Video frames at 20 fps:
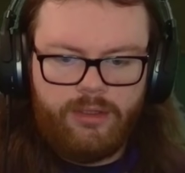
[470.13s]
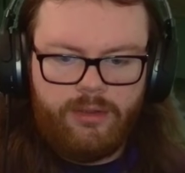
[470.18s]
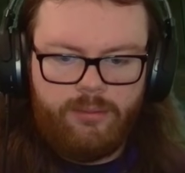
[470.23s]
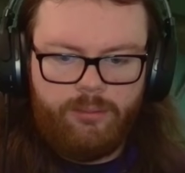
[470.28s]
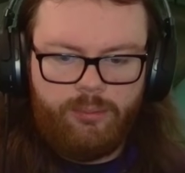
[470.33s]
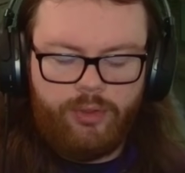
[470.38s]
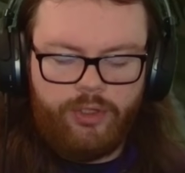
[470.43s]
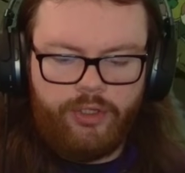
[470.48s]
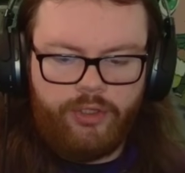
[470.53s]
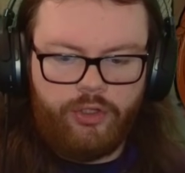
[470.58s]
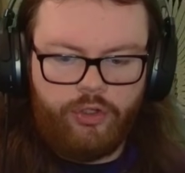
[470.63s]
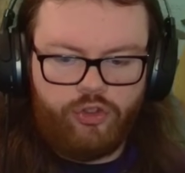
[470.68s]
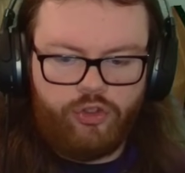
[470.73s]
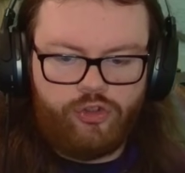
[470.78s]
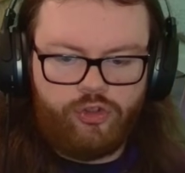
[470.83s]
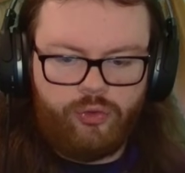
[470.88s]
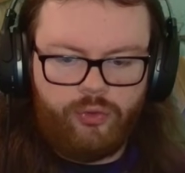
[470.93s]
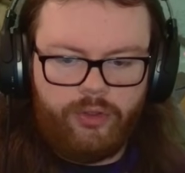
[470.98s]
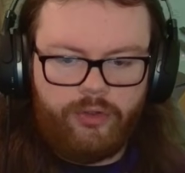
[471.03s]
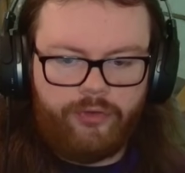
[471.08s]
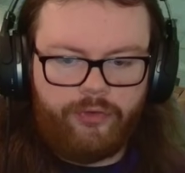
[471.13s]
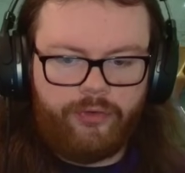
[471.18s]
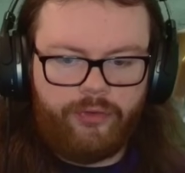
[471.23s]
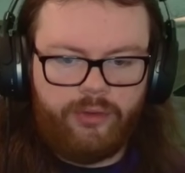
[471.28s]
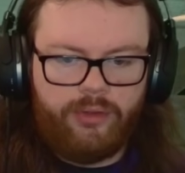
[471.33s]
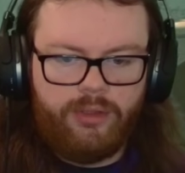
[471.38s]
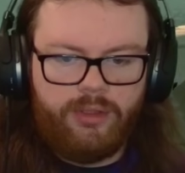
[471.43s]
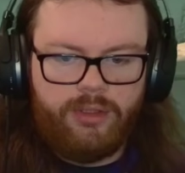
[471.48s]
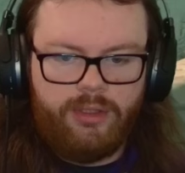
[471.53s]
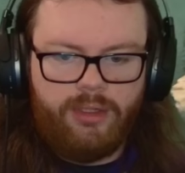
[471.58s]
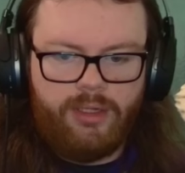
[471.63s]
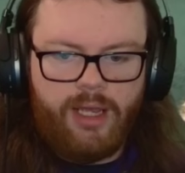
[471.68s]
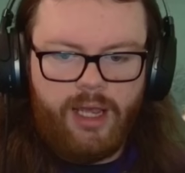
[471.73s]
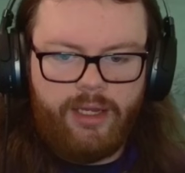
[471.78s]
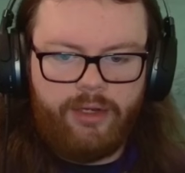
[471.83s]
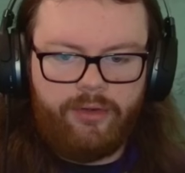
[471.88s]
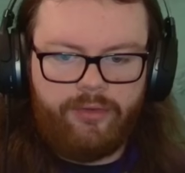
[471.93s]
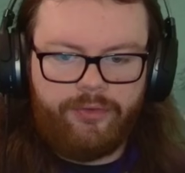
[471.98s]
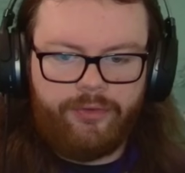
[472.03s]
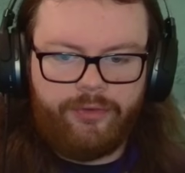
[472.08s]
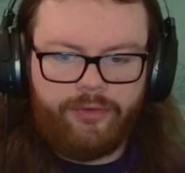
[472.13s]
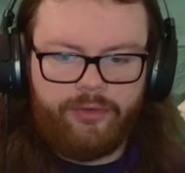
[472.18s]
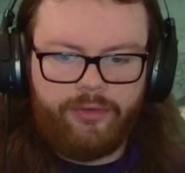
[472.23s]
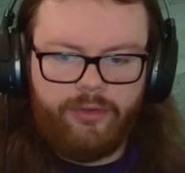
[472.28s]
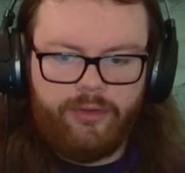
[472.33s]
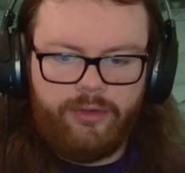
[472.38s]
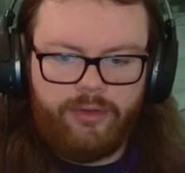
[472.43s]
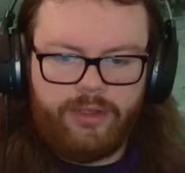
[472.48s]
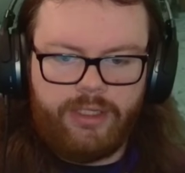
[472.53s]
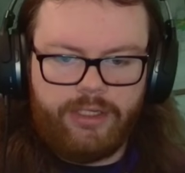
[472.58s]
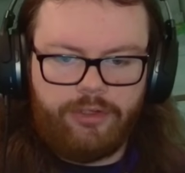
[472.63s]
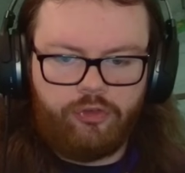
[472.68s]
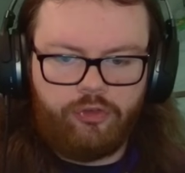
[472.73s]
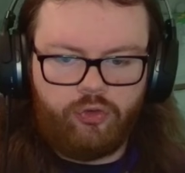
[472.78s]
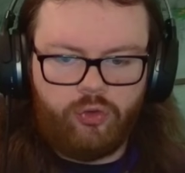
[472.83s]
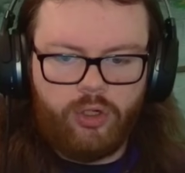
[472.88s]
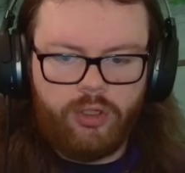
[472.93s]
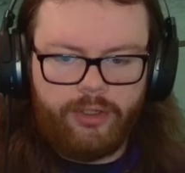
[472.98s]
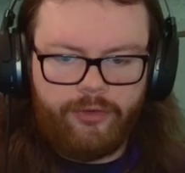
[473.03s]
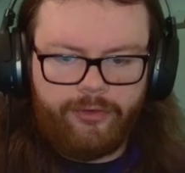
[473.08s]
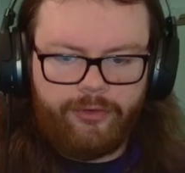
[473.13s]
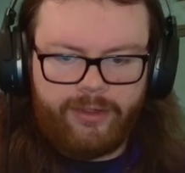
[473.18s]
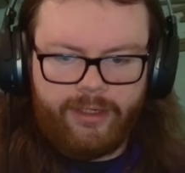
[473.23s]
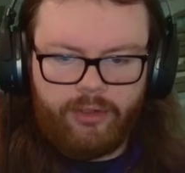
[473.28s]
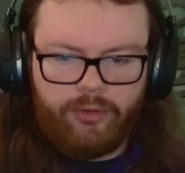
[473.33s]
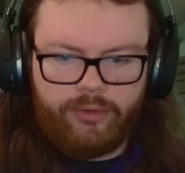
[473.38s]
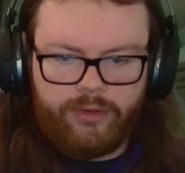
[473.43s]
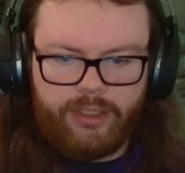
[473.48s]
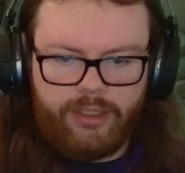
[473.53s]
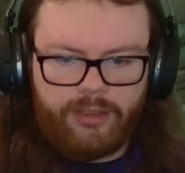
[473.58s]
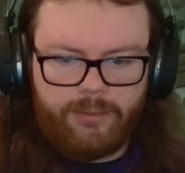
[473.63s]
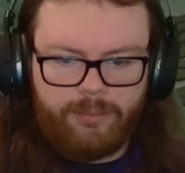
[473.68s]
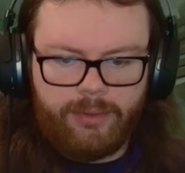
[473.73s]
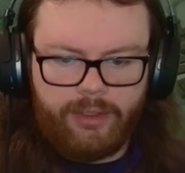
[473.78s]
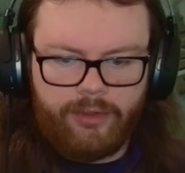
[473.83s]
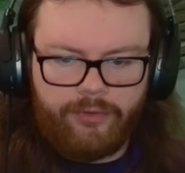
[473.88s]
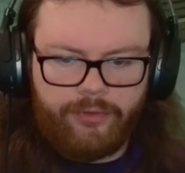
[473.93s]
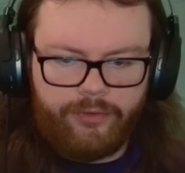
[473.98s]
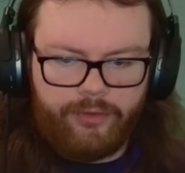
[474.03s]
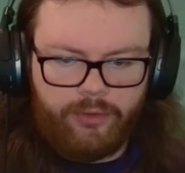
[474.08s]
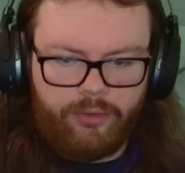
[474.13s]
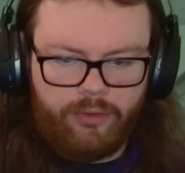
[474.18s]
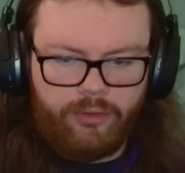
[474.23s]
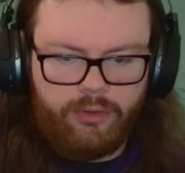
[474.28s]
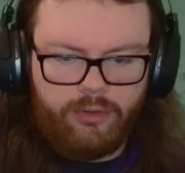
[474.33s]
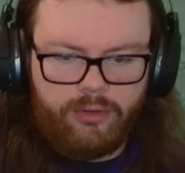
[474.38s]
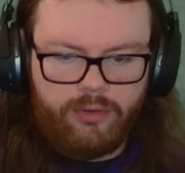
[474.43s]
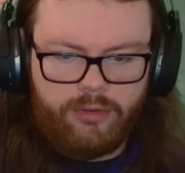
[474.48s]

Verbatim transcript: pretty good choice. Not the strongest, I don't think, but still,